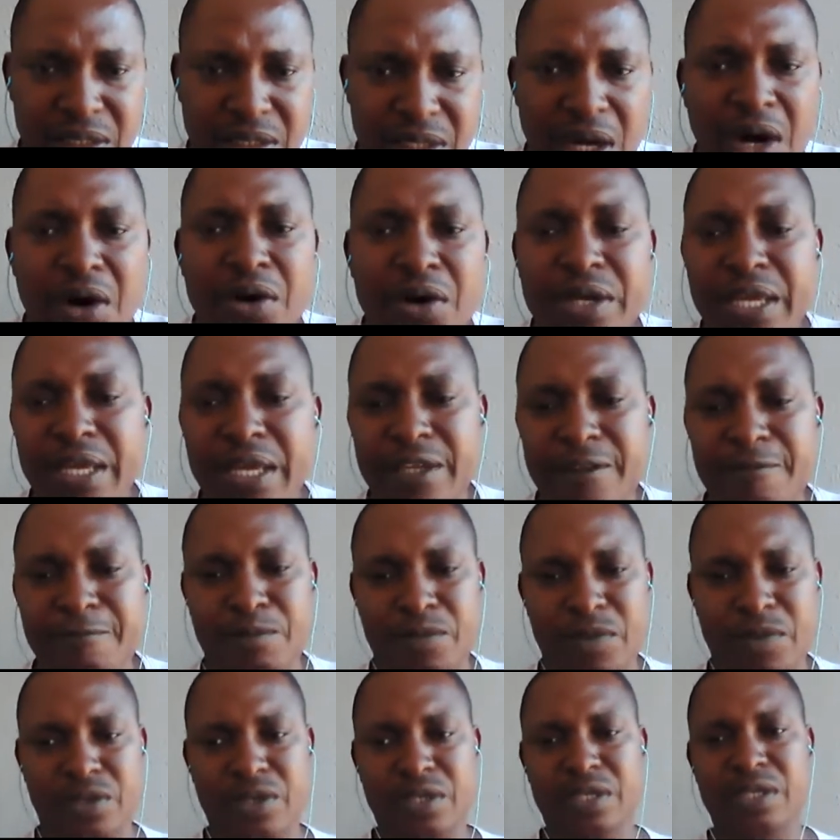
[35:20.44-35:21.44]
Okay,
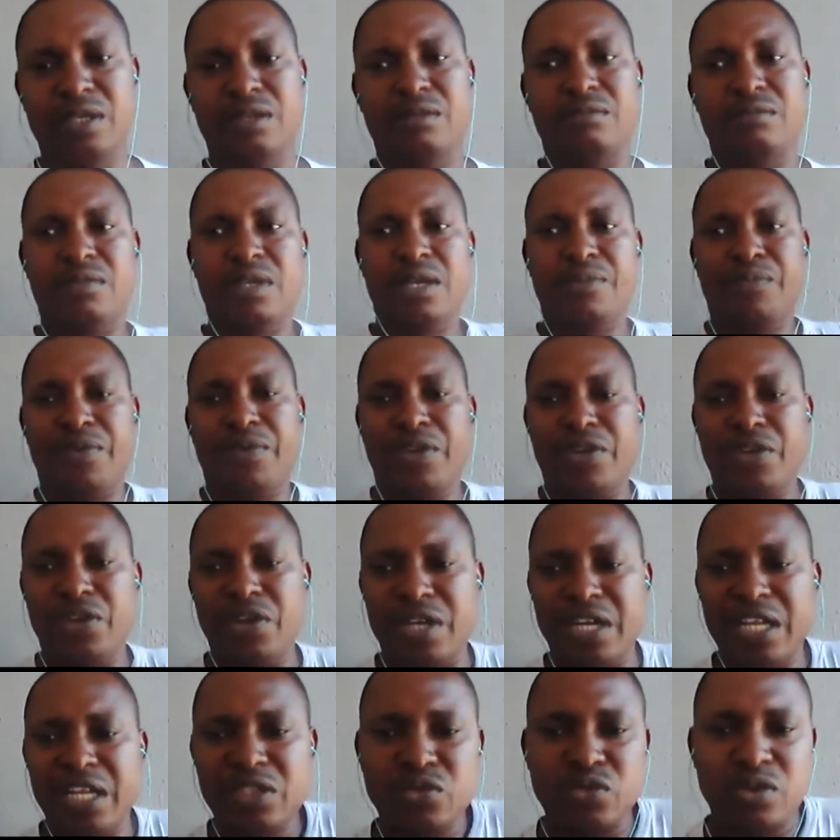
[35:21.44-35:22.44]
okay. Maybe your
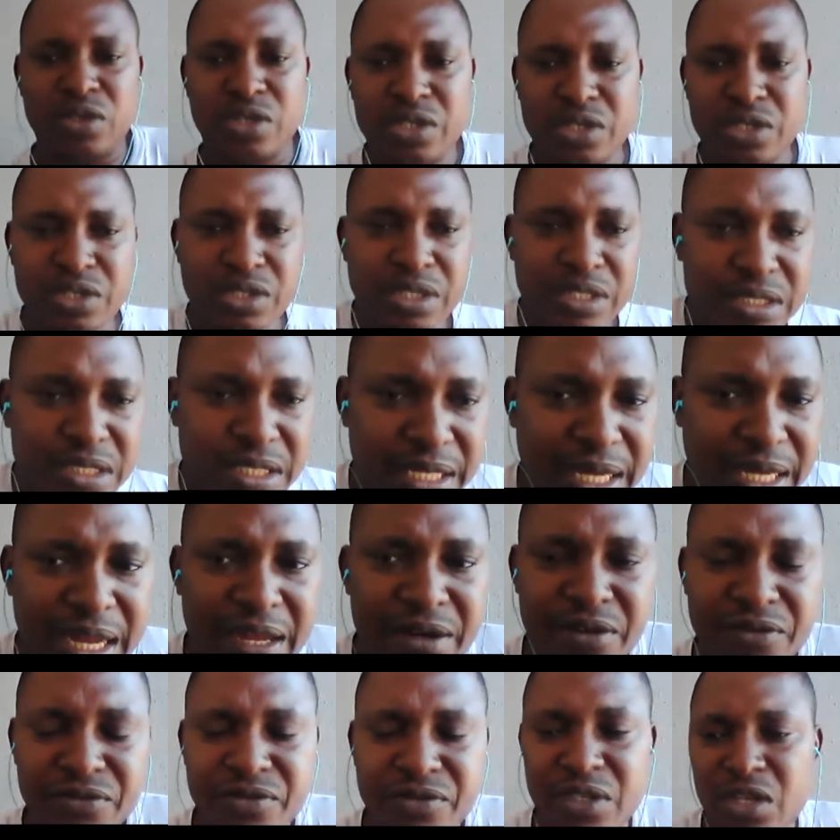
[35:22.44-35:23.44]
network is a
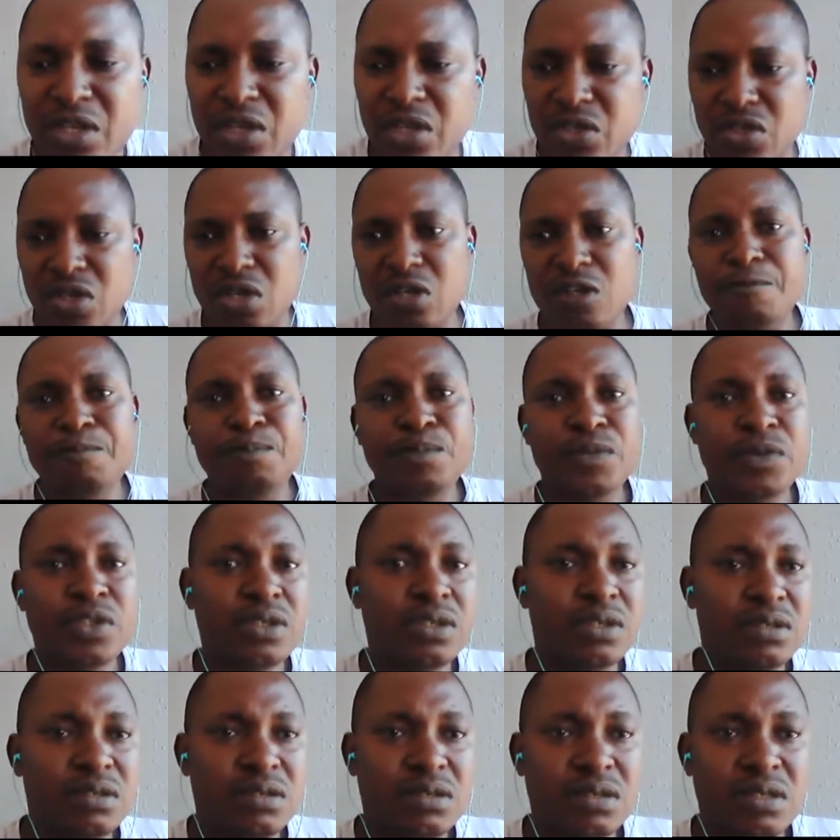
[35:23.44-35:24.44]
kind of. So
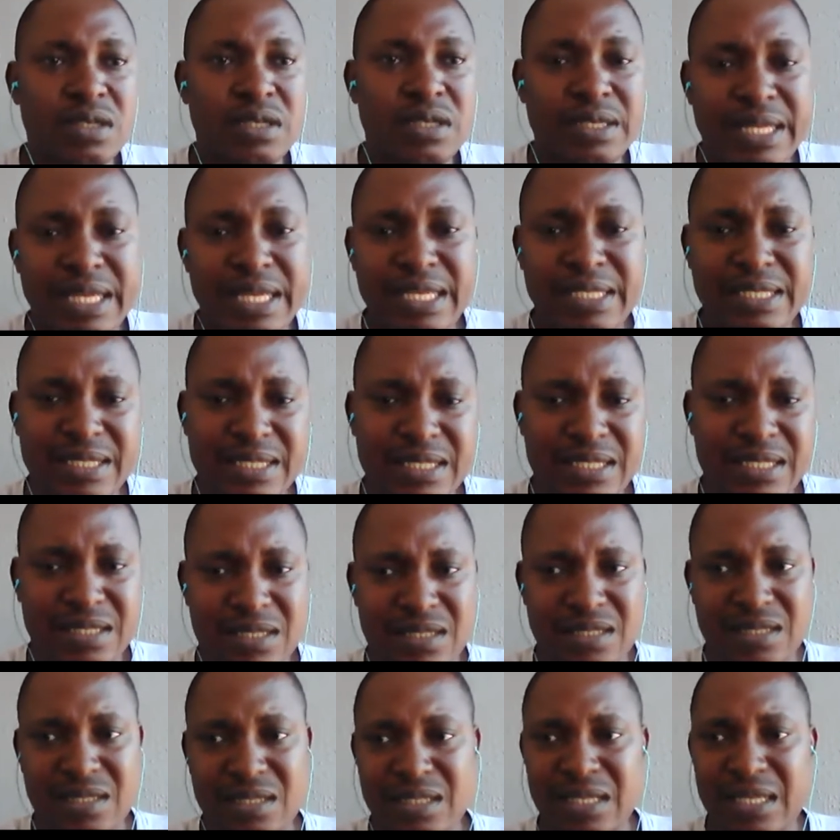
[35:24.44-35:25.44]

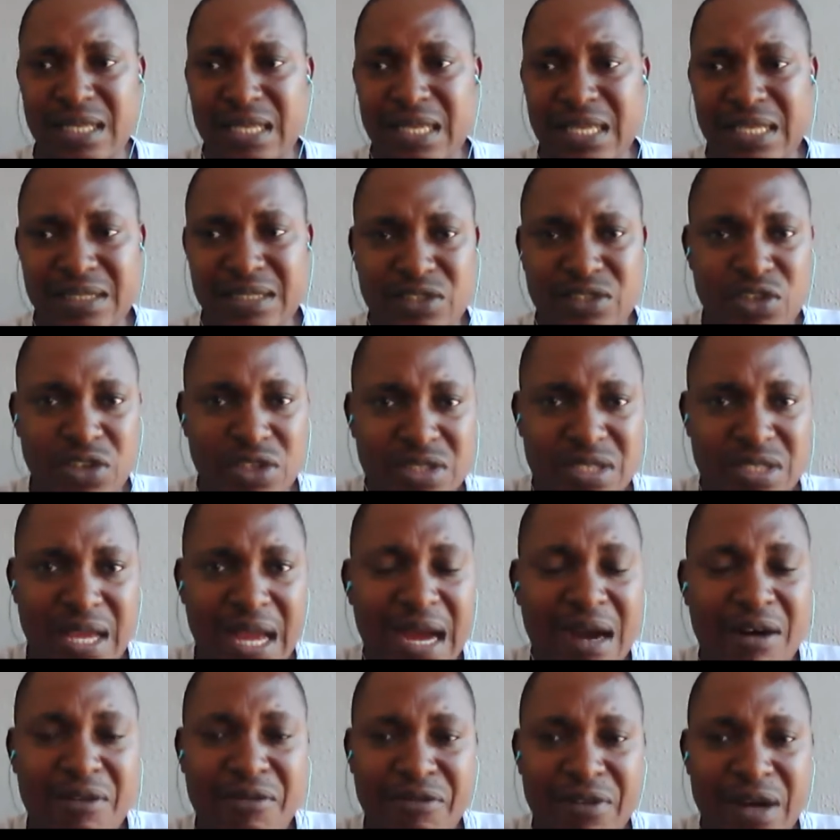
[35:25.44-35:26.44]
this is just
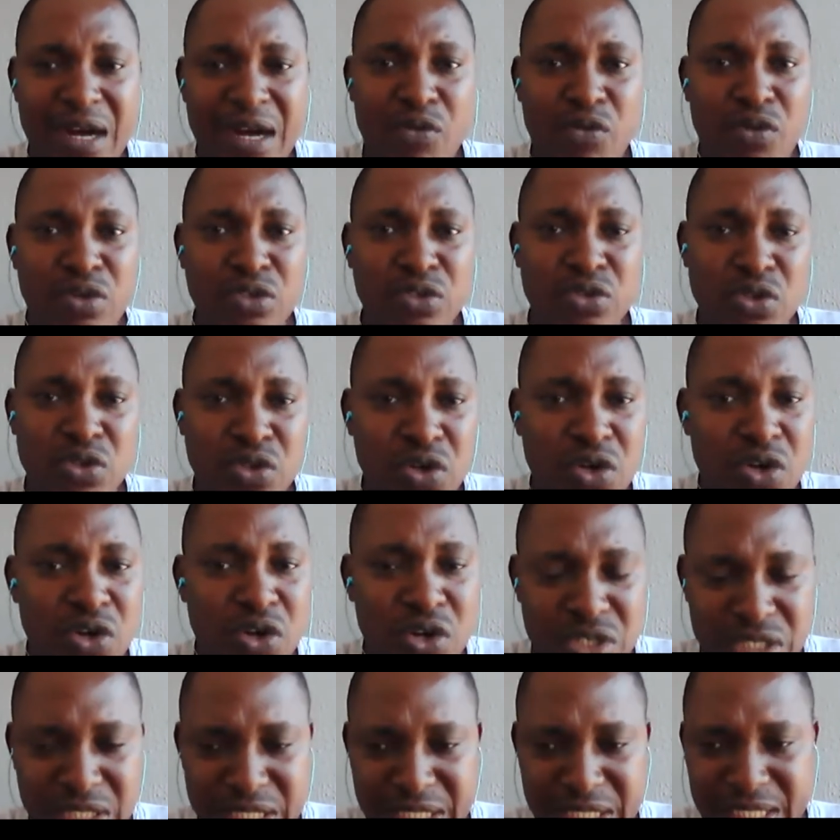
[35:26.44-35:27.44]
how far I want to go
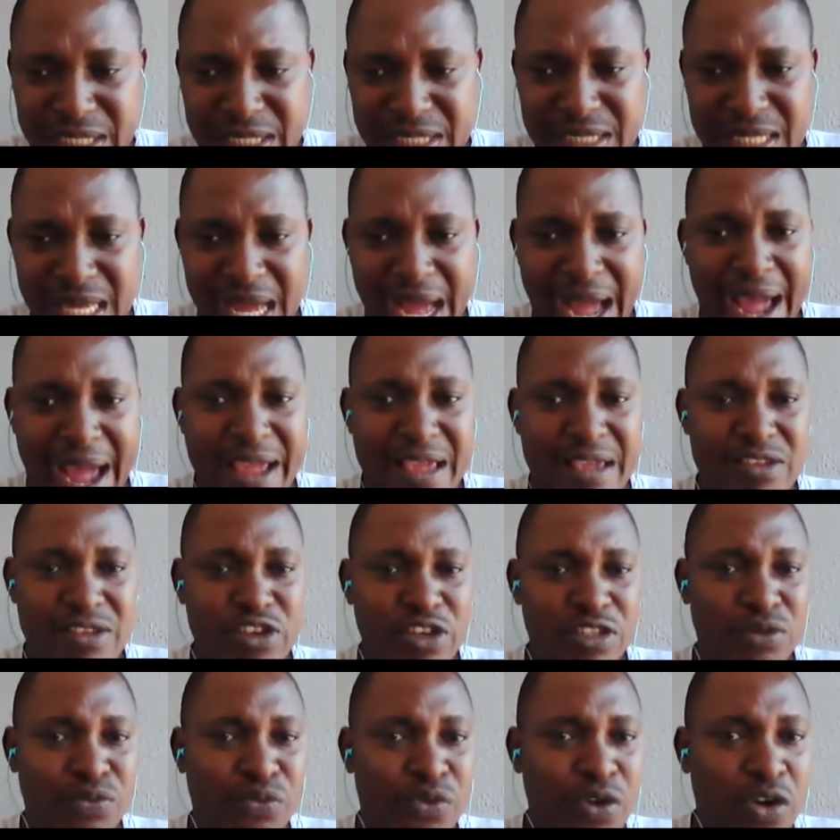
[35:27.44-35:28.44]
on this. I
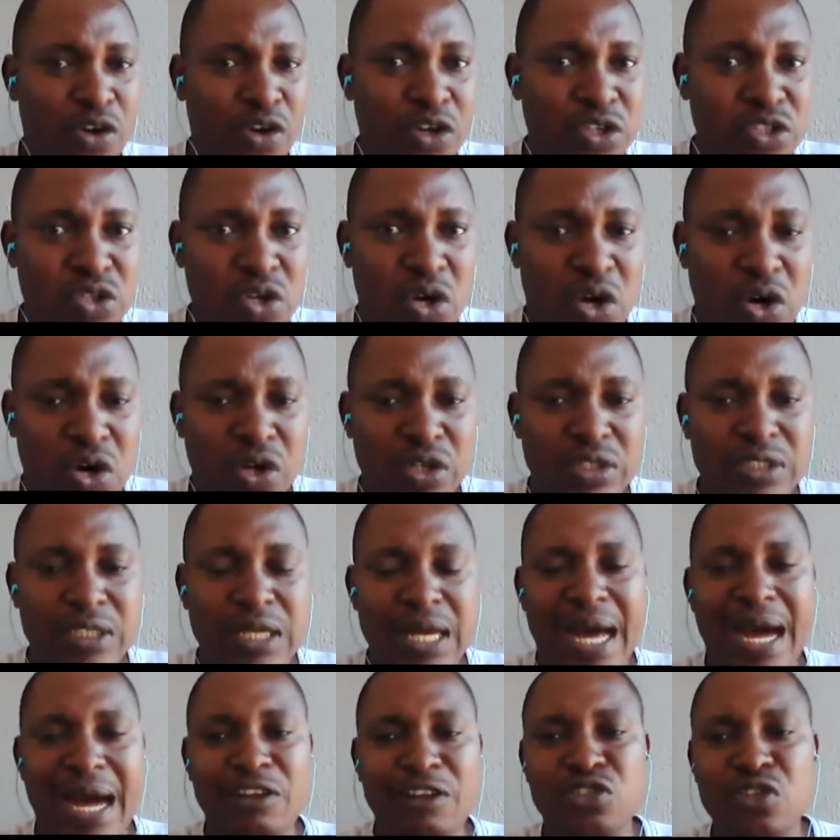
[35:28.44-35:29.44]
just focus on
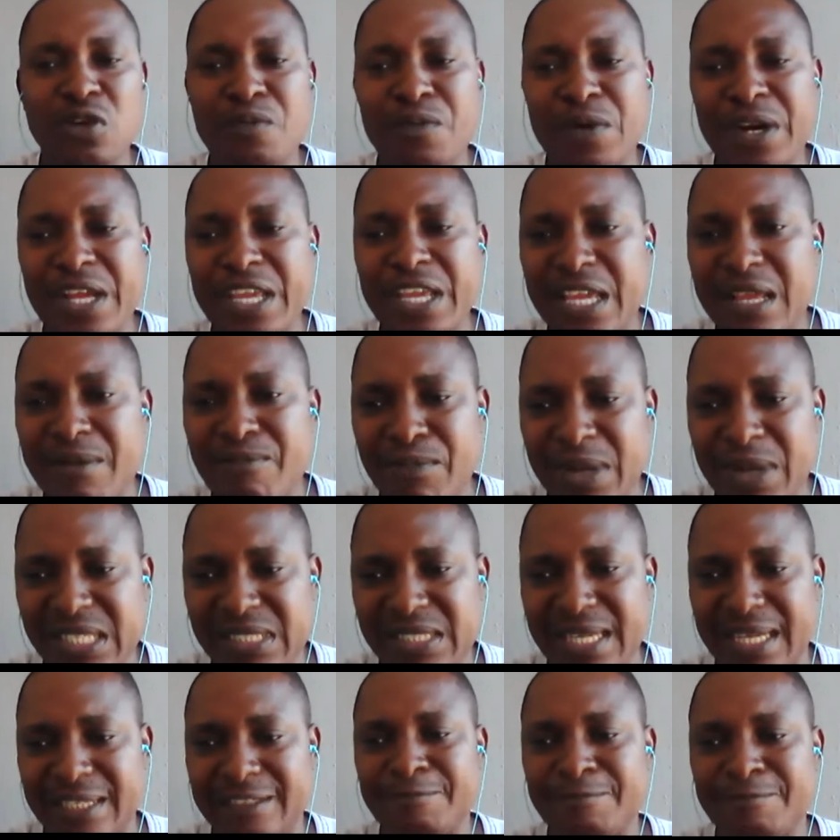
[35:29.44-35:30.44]
how to bring in
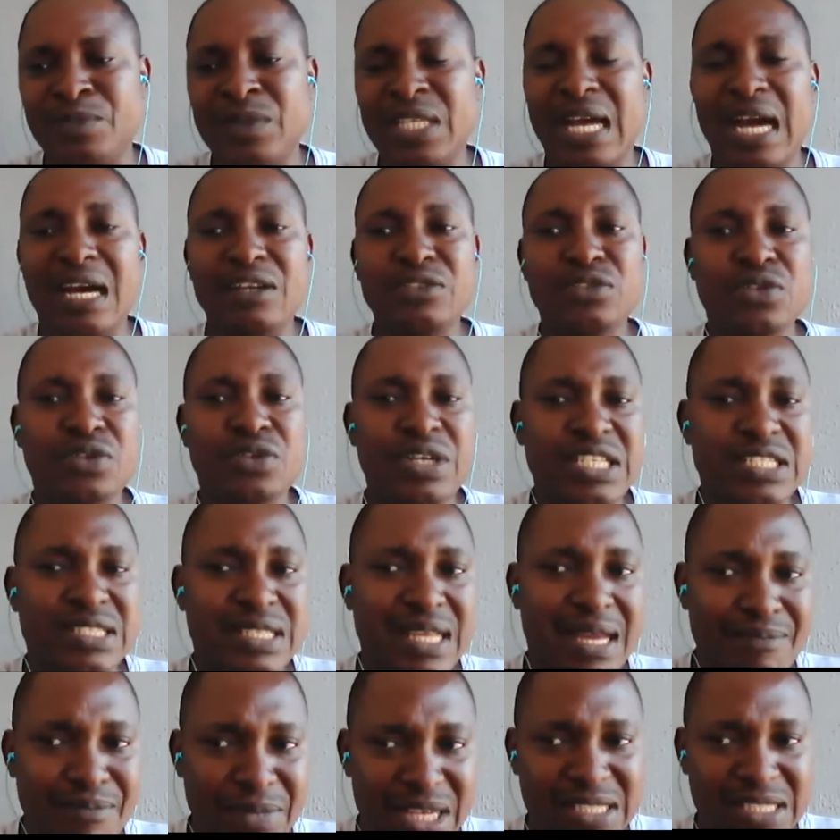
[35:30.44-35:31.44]
merchant, how to
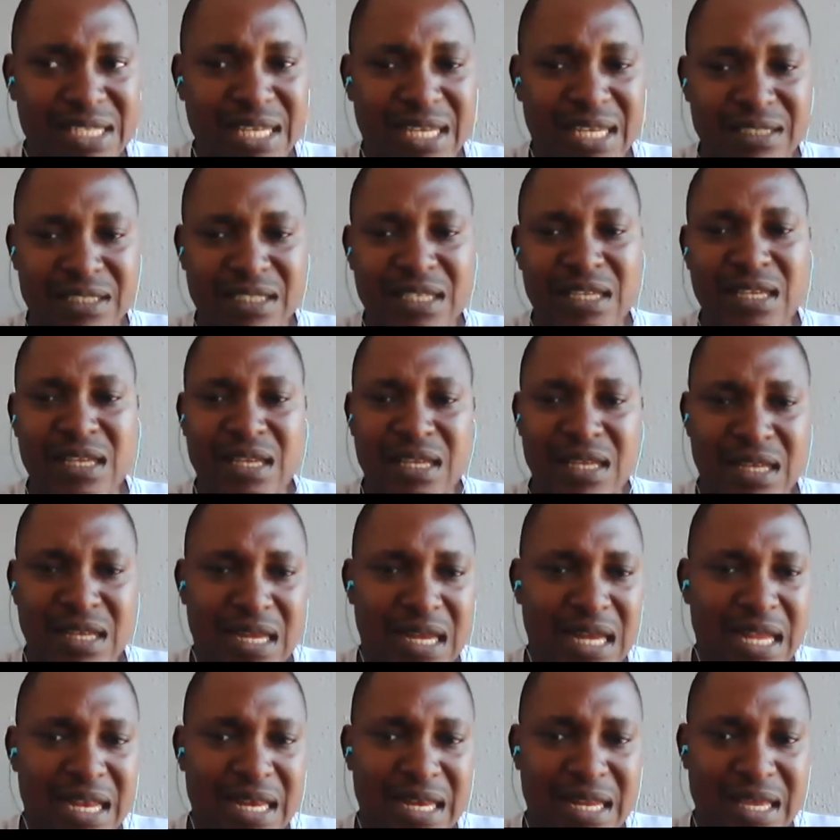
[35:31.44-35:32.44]
register merchant,
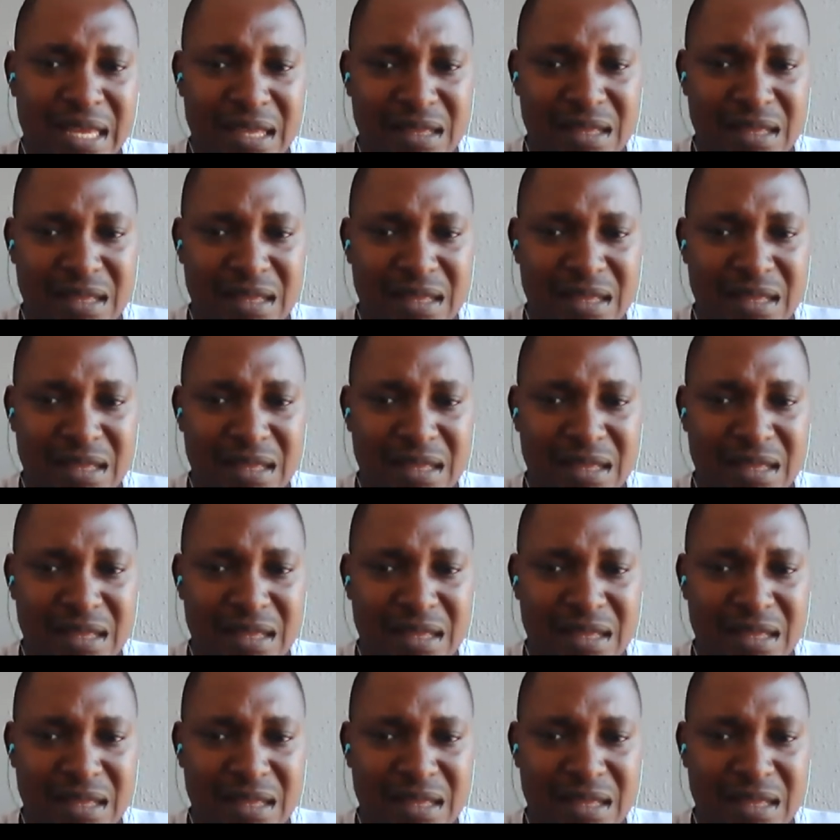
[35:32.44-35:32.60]
and